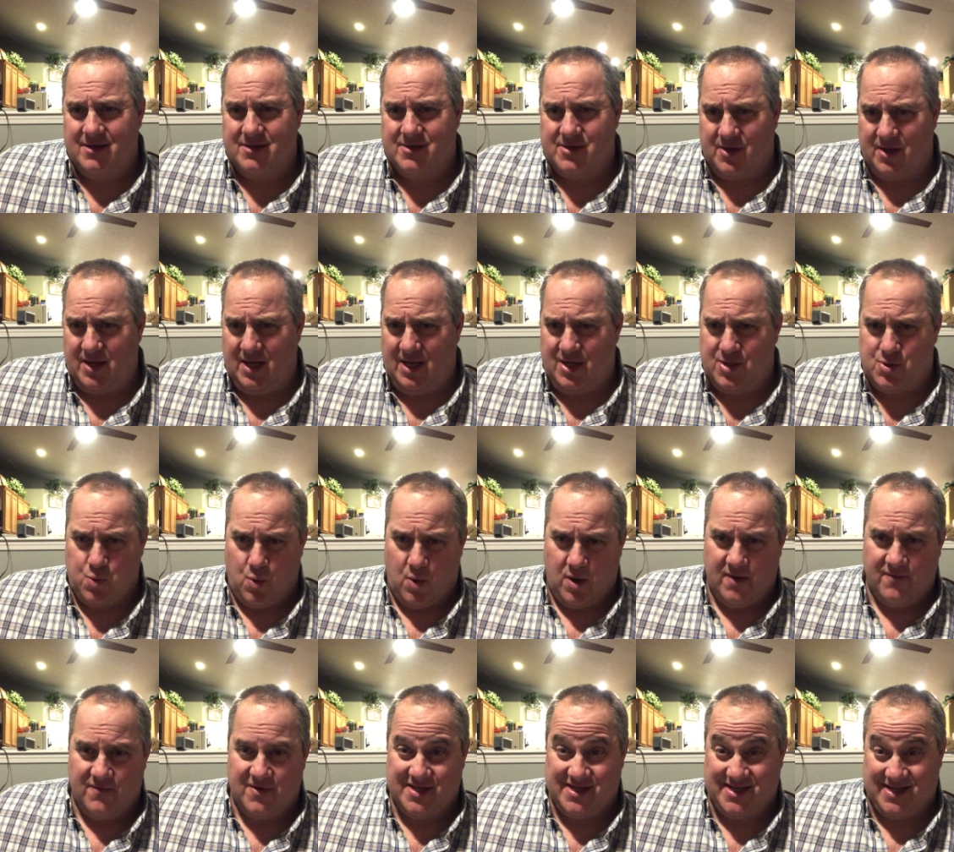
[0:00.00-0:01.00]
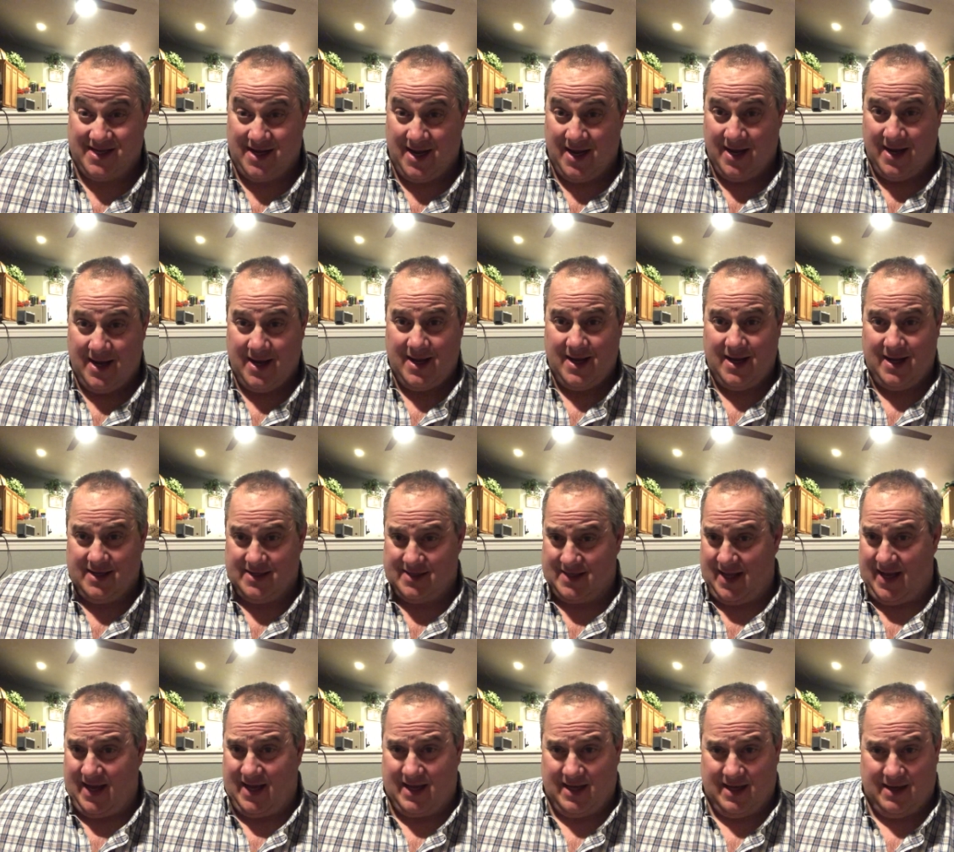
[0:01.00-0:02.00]
so that each one of us is
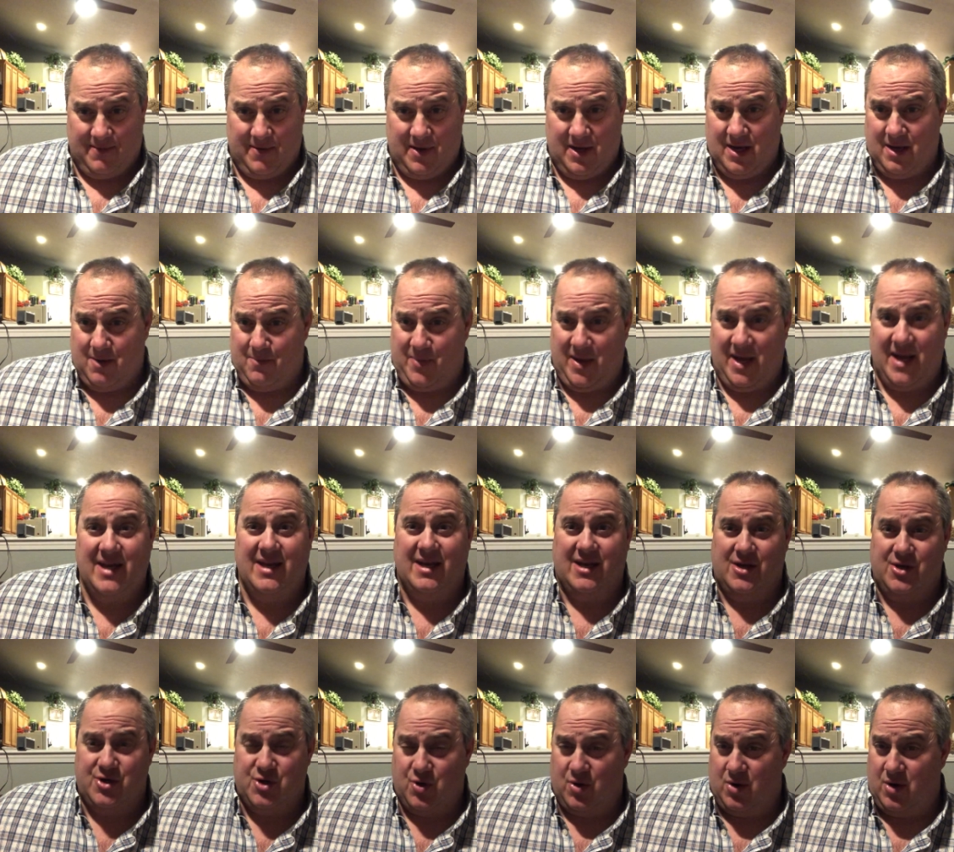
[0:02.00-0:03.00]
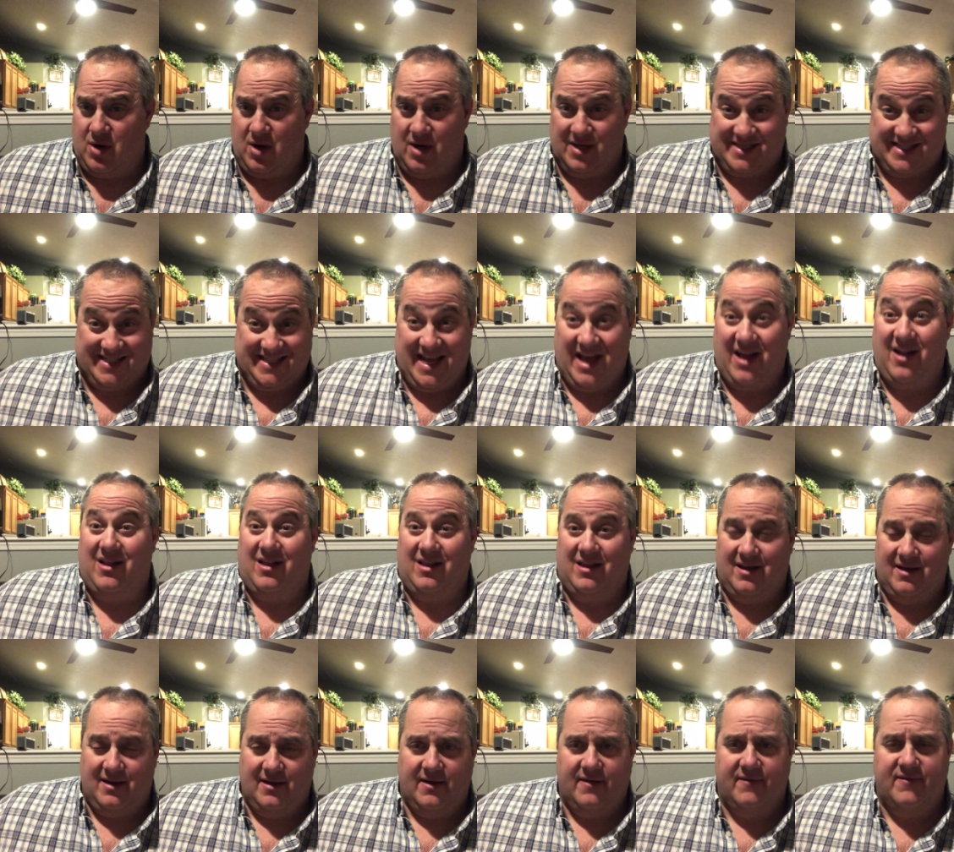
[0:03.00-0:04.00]
like a, an appendage or a
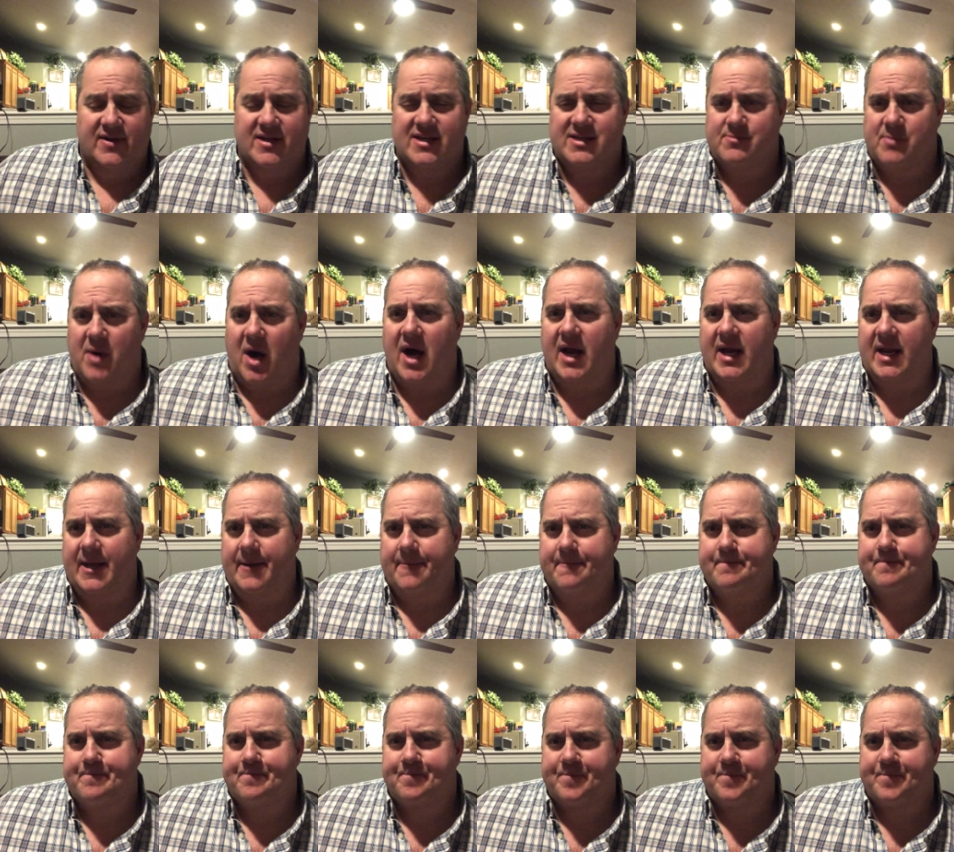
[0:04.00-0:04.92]
cell of his body